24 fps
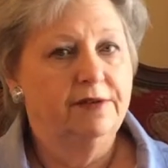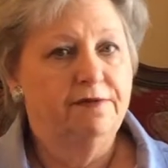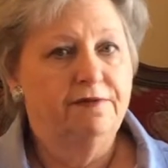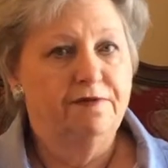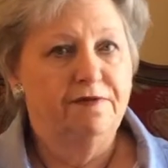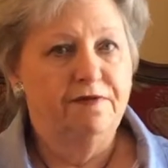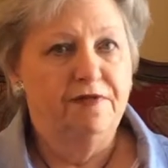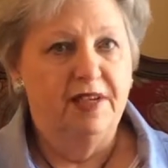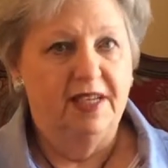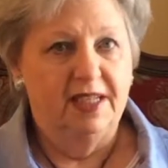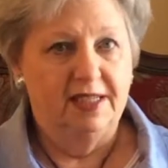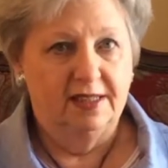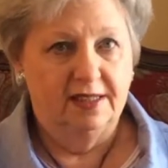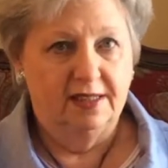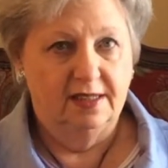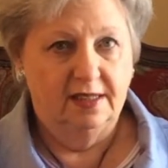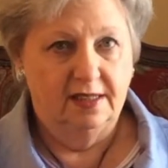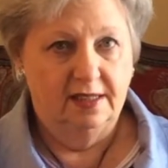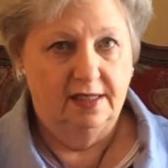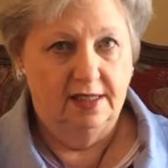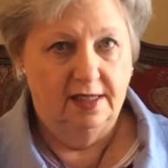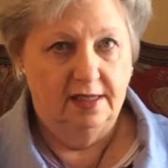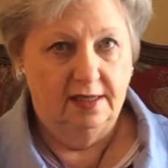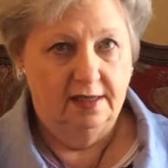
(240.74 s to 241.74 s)
a
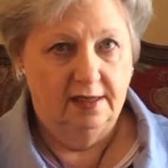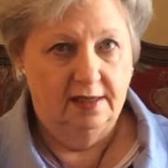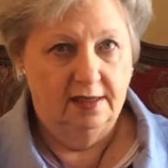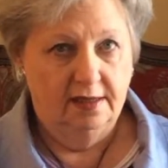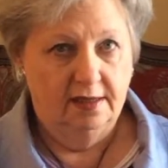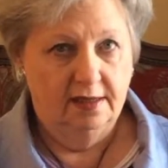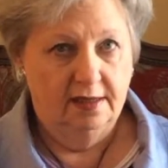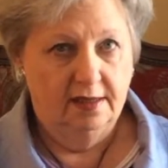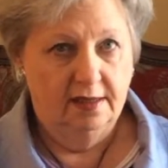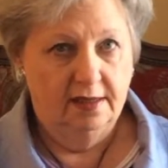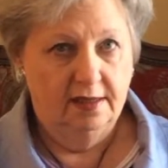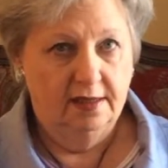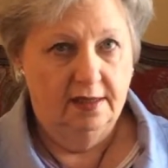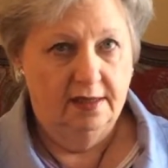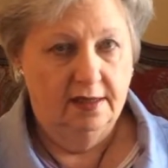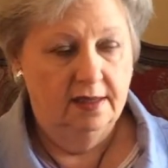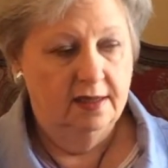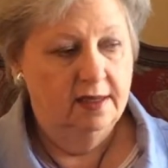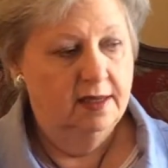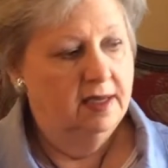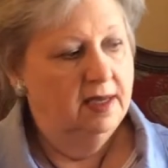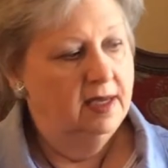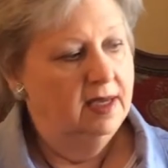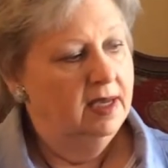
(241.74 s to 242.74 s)
fist
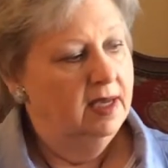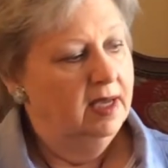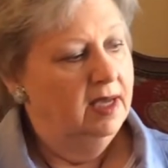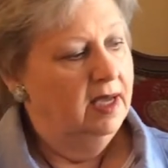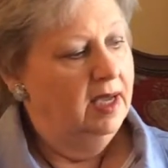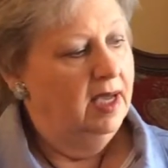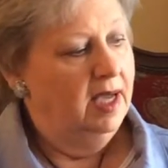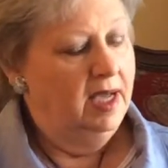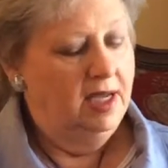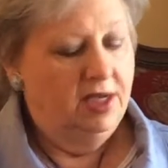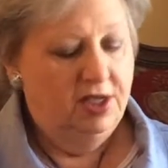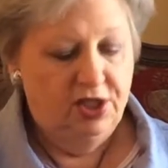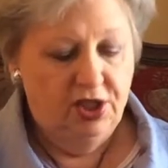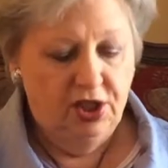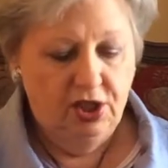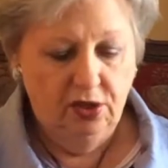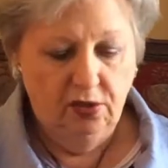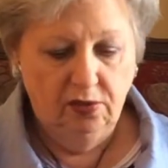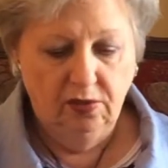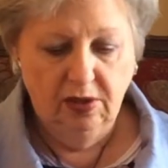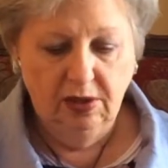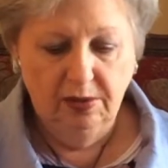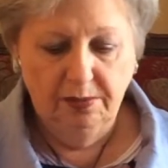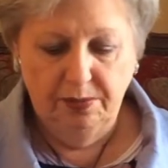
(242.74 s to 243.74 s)
and
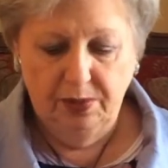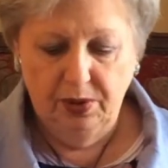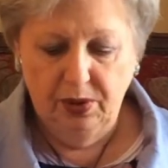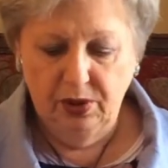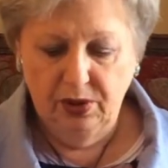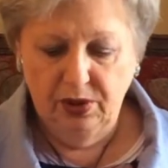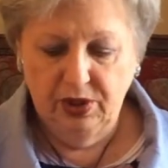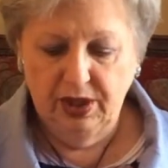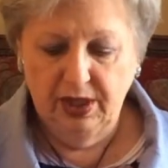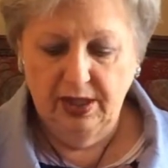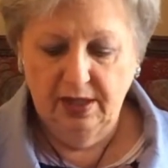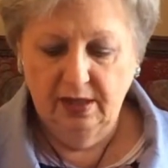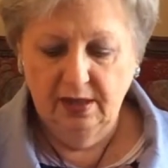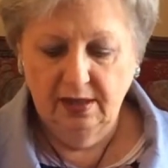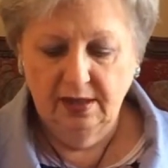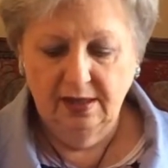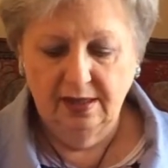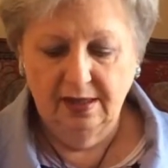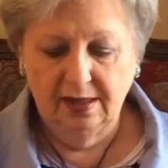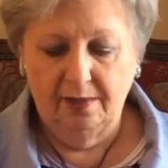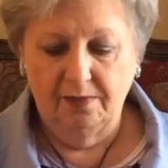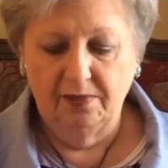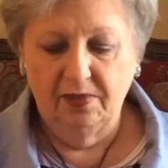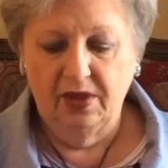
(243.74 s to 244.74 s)
you will put
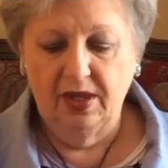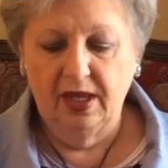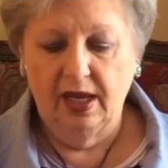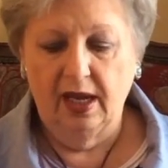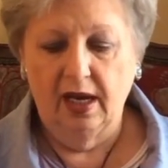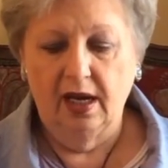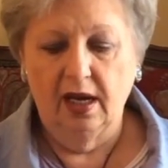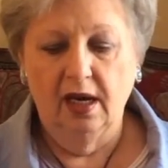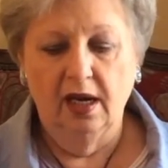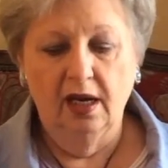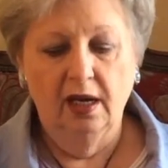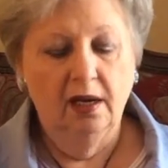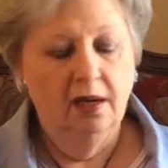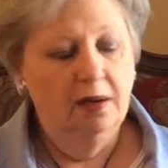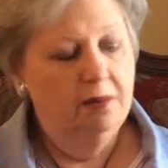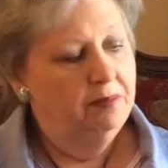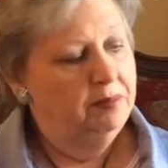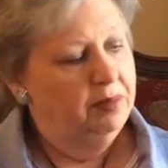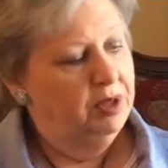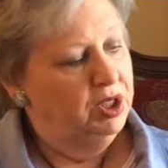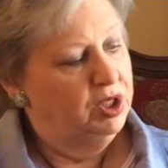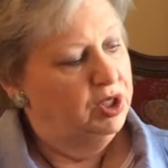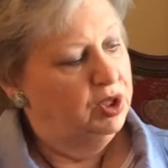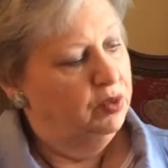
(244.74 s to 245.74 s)
something
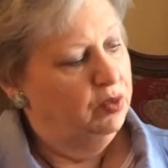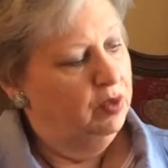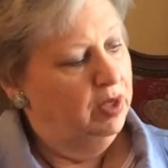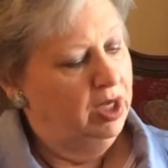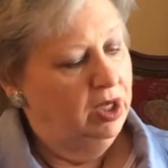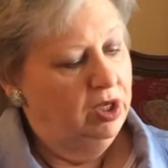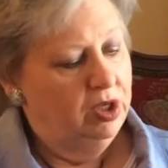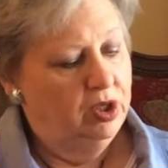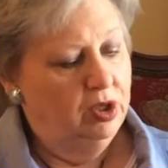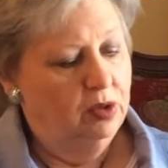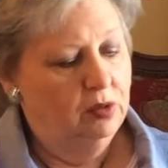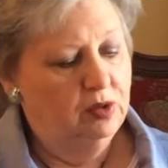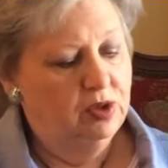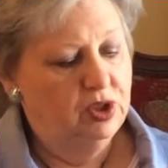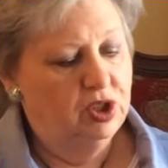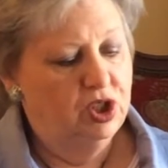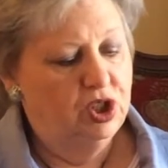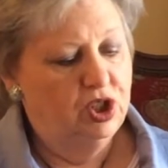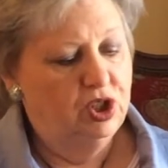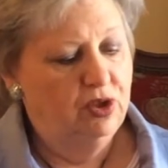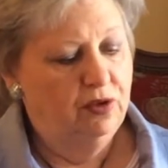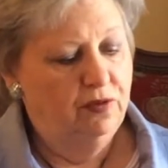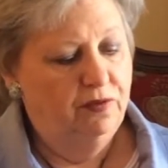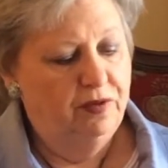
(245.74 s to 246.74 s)
between those
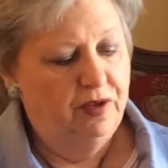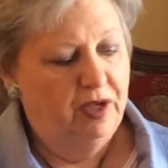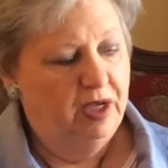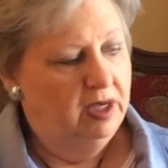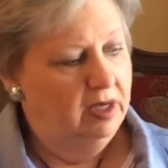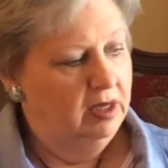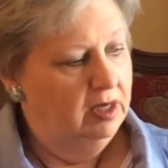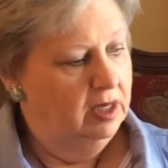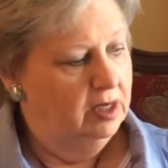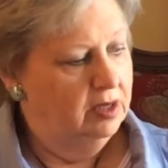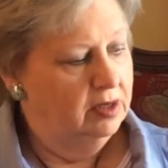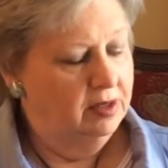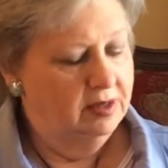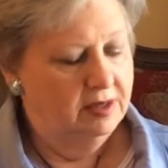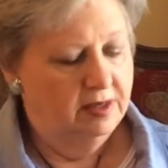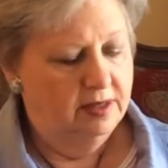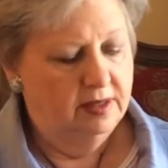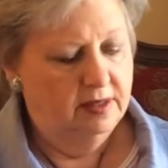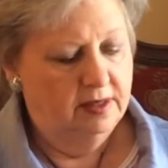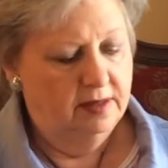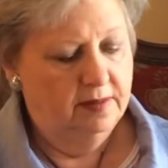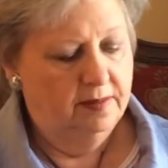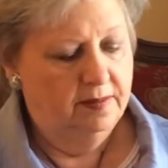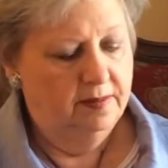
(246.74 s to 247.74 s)
2
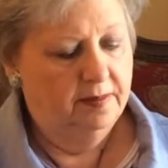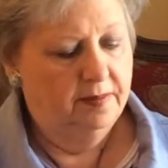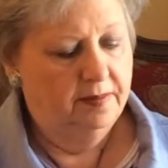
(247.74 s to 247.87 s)
fingers